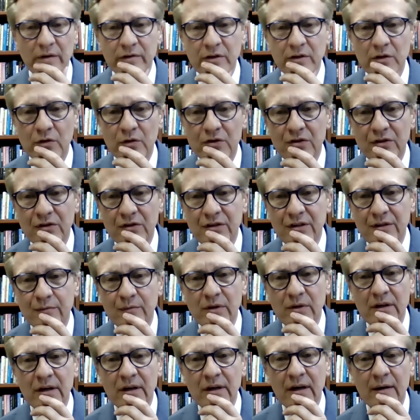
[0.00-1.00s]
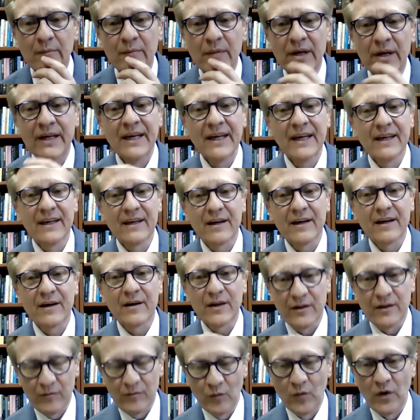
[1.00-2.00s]
Revolution to um, uh,
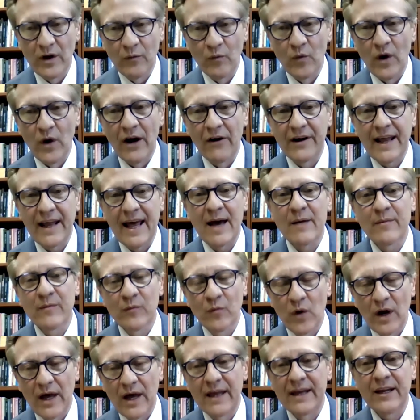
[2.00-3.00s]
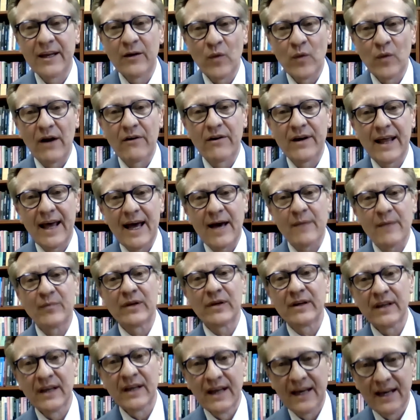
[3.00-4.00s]
where it hap- when and where it
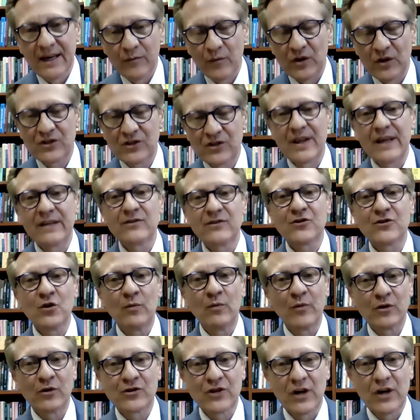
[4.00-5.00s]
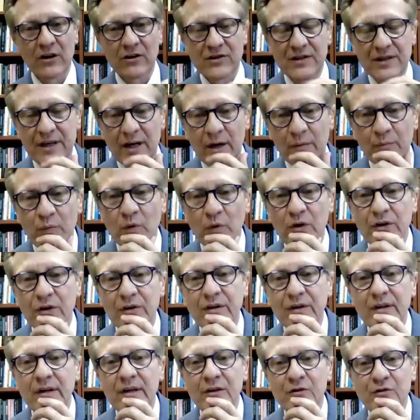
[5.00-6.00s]
happened, which then supercharged the
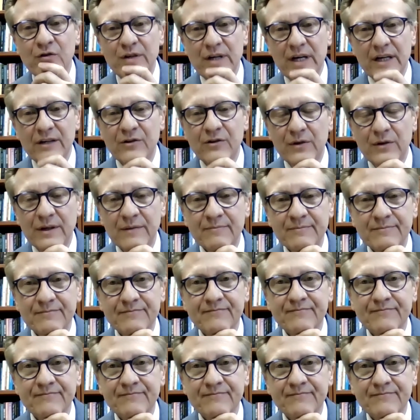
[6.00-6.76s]
upward uh, trajectory.